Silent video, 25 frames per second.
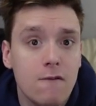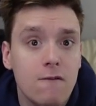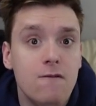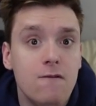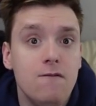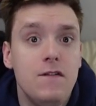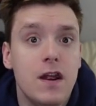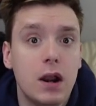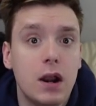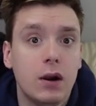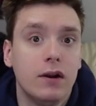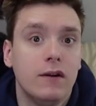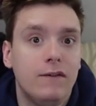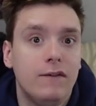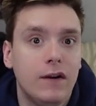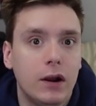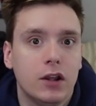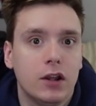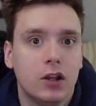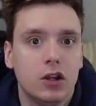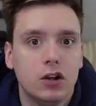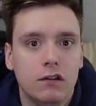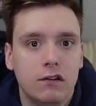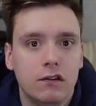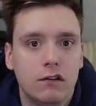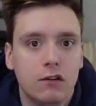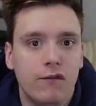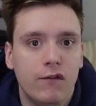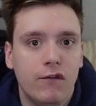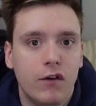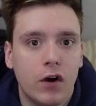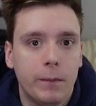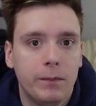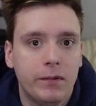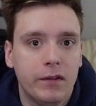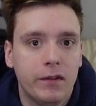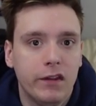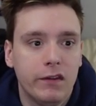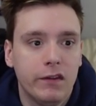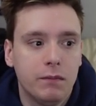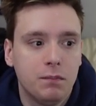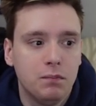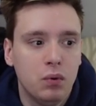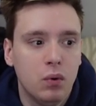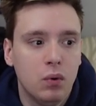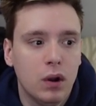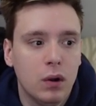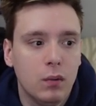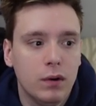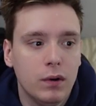very, very good so far up to this
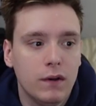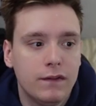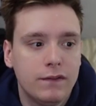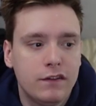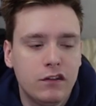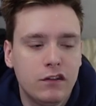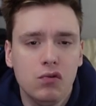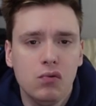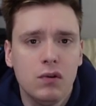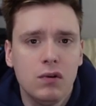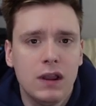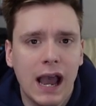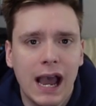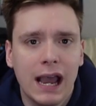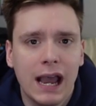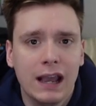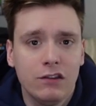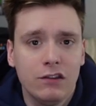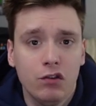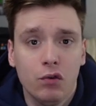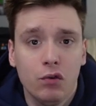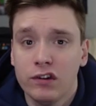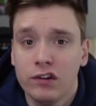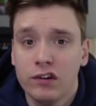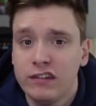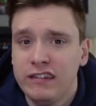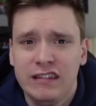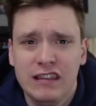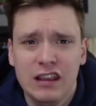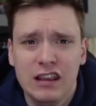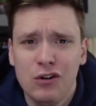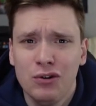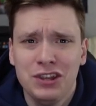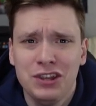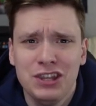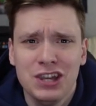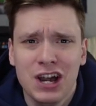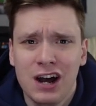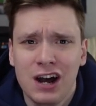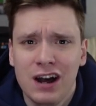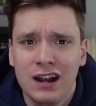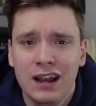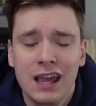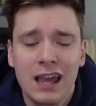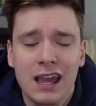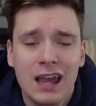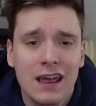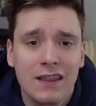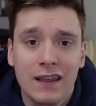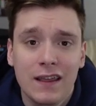point, with two guys who are still
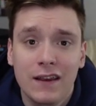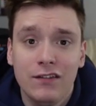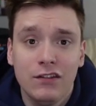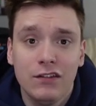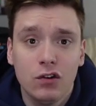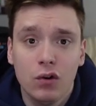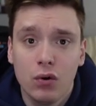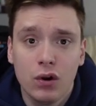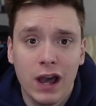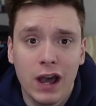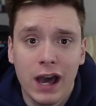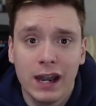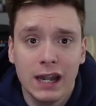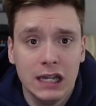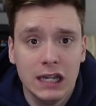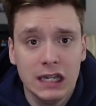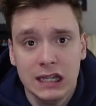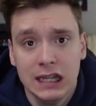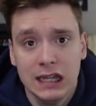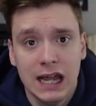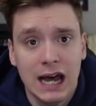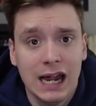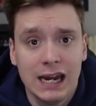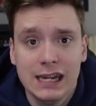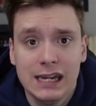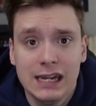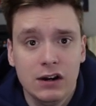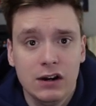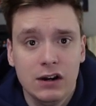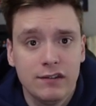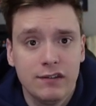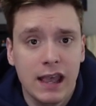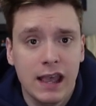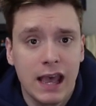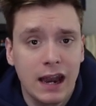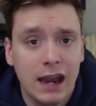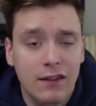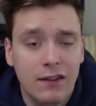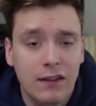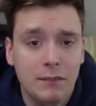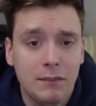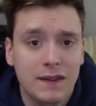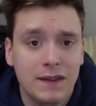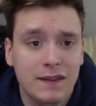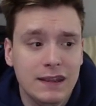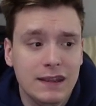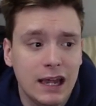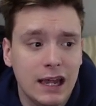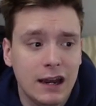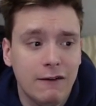young. They've still got a lot of years ahead of them
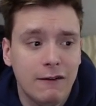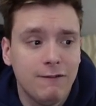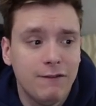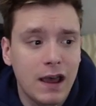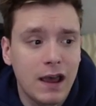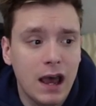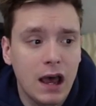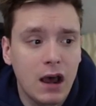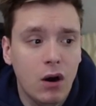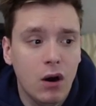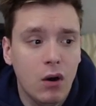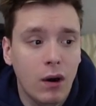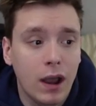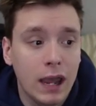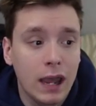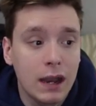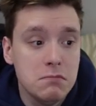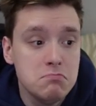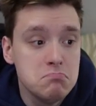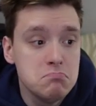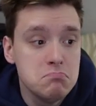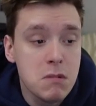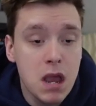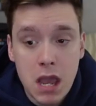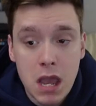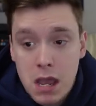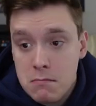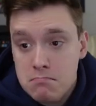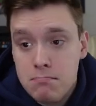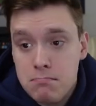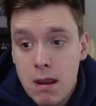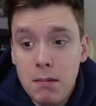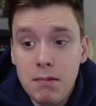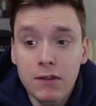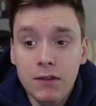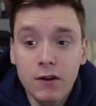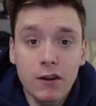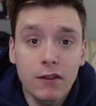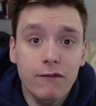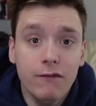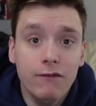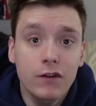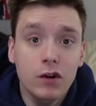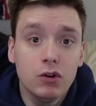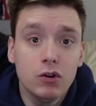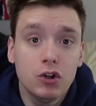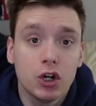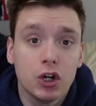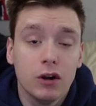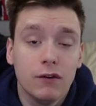in the NFL, and maybe there's a
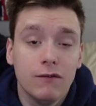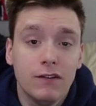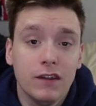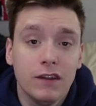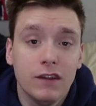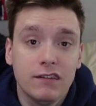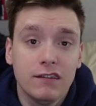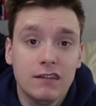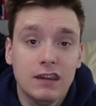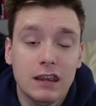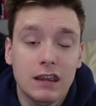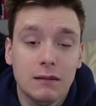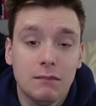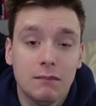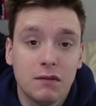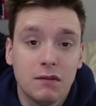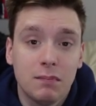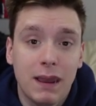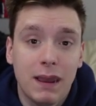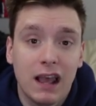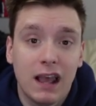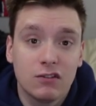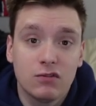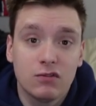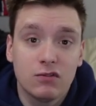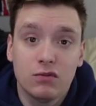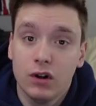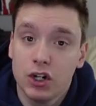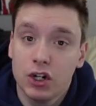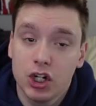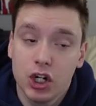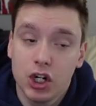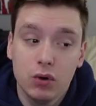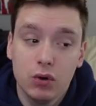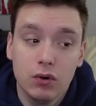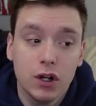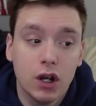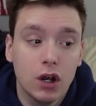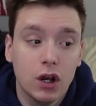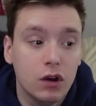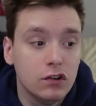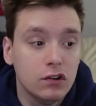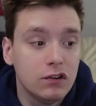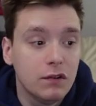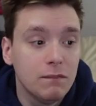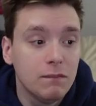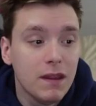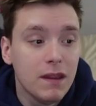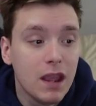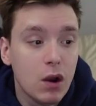future of this team's pass rush. Who
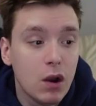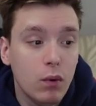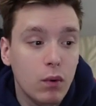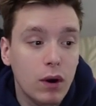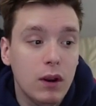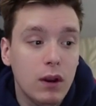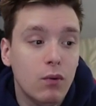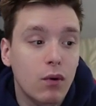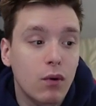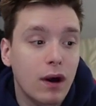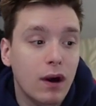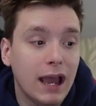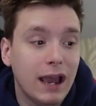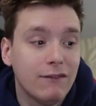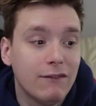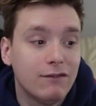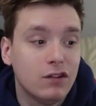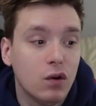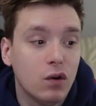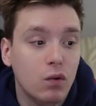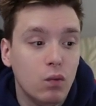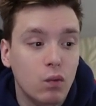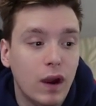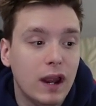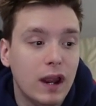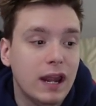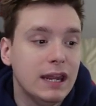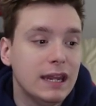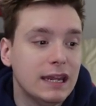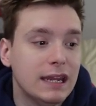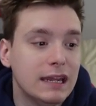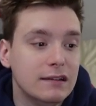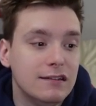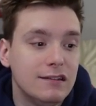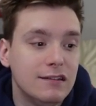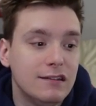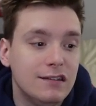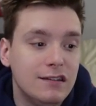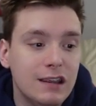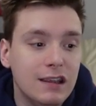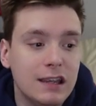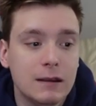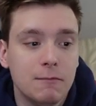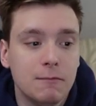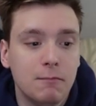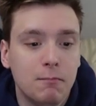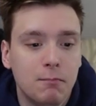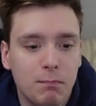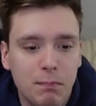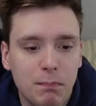knows? We will have to wait and
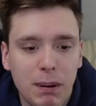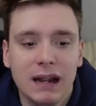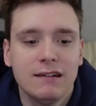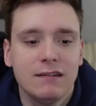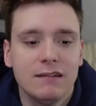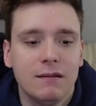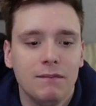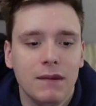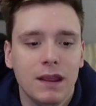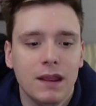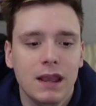see. But